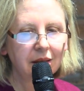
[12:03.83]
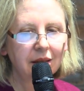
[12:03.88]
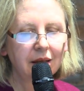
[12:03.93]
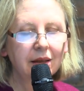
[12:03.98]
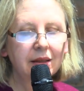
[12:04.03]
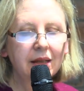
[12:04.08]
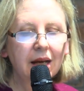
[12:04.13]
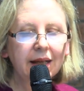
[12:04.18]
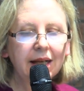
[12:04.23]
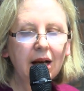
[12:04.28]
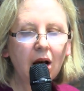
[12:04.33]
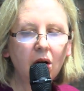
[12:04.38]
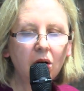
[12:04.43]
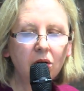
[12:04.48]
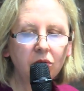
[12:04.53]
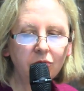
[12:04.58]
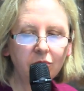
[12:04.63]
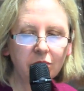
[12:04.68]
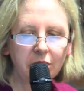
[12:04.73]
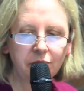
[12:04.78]
And I
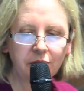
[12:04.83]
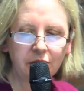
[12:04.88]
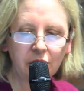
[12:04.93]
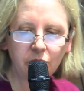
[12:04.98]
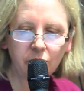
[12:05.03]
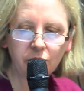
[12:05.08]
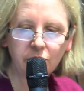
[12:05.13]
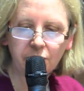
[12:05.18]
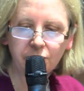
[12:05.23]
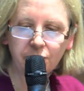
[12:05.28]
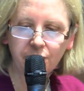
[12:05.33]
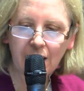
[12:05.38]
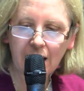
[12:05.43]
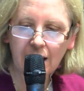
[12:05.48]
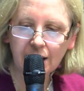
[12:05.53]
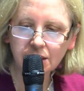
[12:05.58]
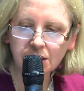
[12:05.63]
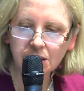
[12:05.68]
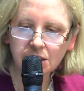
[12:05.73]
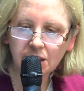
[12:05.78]
can't review the
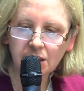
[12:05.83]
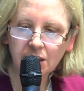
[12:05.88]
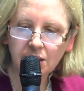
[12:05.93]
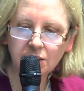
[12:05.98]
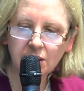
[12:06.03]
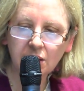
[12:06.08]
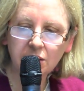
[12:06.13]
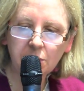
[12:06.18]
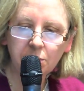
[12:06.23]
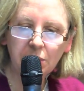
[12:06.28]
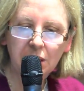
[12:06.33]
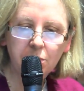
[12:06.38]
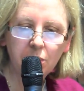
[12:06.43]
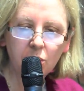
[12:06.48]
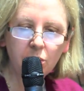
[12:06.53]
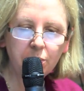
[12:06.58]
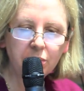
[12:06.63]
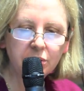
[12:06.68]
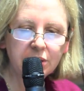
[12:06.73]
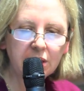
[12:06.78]
fact that the
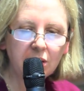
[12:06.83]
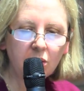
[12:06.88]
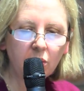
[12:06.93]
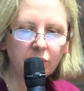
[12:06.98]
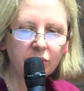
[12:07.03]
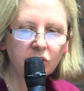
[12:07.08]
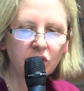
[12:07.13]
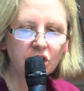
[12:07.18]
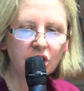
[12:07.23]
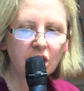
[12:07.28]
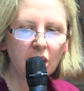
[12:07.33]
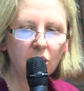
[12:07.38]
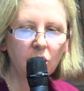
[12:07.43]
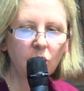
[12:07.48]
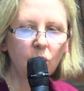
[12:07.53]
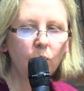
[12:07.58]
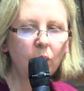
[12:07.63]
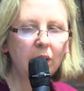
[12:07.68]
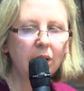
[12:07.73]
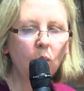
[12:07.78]
people putting on the
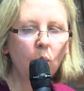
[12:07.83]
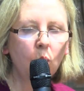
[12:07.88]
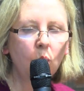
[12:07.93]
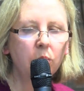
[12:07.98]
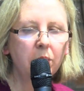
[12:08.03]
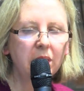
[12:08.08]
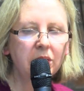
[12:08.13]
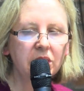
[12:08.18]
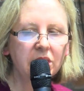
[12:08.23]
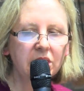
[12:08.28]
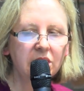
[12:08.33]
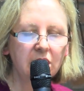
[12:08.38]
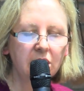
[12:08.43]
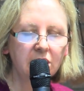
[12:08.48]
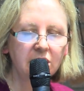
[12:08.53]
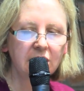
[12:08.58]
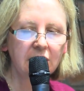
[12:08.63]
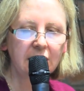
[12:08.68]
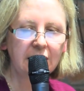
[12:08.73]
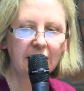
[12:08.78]
show will almost
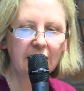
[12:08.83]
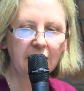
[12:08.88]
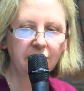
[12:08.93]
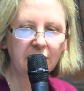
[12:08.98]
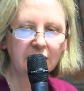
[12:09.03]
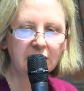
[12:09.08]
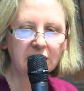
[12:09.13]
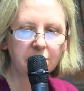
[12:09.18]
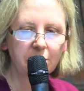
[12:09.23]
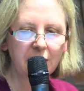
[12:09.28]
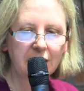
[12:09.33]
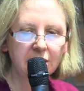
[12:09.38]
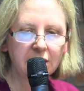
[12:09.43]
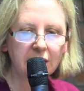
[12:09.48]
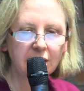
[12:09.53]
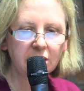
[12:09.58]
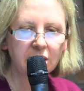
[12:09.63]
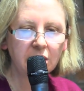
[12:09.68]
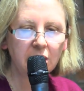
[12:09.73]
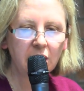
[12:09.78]
certainly have
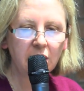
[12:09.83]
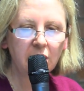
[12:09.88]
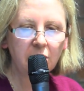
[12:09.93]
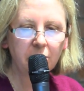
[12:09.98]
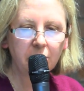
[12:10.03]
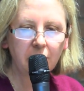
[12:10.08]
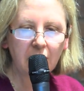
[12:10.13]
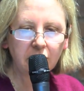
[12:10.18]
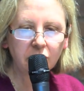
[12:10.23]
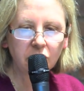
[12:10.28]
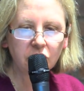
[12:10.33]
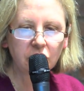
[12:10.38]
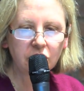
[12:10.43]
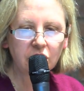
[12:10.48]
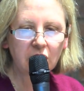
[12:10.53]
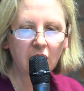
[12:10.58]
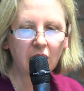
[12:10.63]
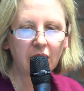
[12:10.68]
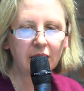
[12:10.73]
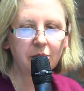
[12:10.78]
expended much
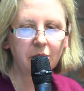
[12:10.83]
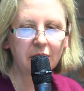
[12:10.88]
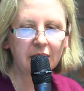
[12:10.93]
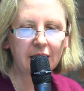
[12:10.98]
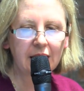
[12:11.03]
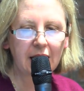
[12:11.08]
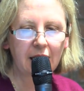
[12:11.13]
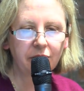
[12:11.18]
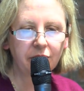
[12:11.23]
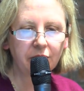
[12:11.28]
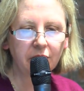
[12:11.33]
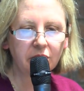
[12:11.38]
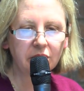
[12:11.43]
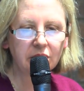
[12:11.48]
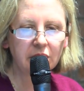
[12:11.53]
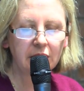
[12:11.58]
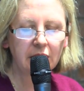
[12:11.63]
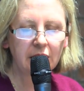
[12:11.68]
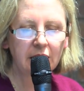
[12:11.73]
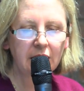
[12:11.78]
time and effort
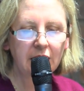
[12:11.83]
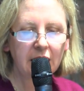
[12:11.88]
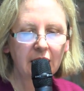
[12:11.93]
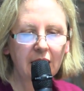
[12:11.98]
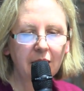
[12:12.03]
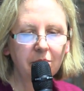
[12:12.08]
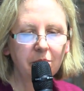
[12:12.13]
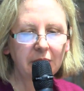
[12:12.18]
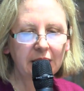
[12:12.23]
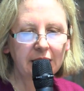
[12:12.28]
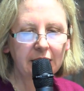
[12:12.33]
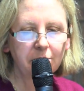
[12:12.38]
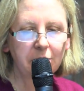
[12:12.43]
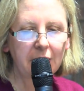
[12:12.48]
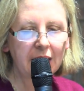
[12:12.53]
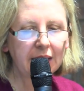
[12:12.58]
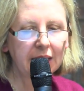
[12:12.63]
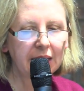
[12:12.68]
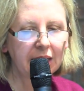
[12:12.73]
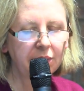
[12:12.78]
and may,
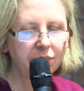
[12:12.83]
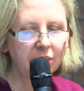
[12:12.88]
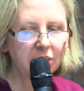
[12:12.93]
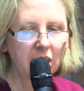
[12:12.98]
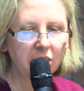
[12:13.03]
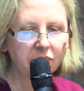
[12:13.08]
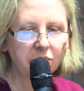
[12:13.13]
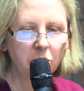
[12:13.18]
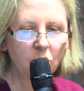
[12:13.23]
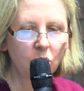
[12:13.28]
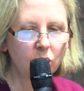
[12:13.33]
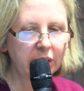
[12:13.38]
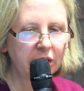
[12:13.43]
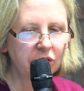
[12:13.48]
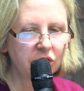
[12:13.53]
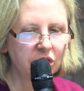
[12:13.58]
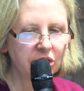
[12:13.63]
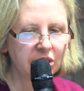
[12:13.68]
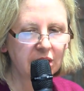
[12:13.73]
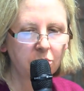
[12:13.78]
may even have
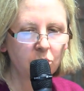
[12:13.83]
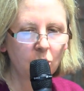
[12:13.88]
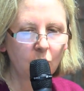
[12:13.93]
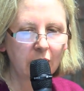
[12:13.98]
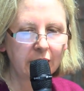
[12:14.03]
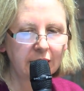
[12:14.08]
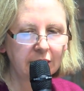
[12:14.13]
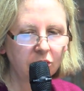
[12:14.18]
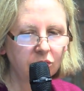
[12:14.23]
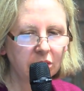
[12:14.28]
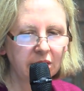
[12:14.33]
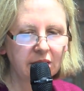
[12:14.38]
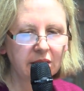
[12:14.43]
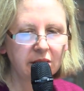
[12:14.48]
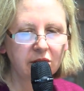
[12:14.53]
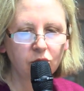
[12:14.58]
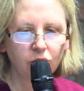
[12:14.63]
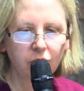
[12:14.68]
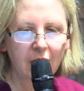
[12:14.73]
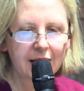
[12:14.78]
mortgaged
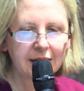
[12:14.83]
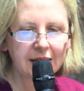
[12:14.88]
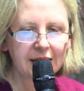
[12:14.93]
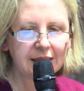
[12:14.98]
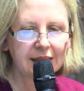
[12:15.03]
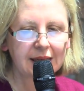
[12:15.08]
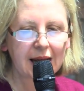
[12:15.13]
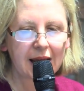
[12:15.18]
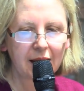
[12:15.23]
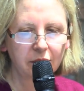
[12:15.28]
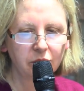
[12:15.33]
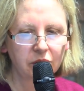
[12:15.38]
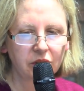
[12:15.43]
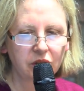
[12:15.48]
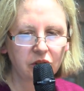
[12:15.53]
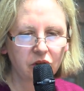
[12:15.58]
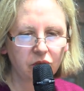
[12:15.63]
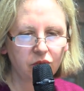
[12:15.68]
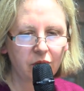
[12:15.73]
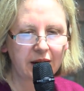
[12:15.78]
someone's granny's
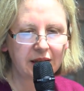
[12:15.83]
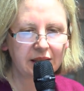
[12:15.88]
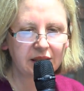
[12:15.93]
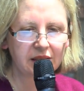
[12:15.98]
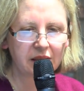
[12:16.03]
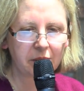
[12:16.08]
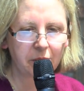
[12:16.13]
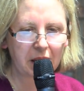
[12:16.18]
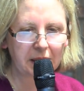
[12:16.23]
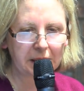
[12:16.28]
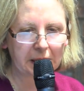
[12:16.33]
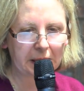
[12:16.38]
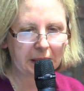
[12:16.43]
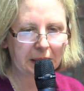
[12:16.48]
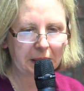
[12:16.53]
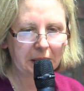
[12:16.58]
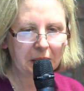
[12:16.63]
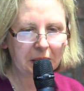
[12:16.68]
house to raise the money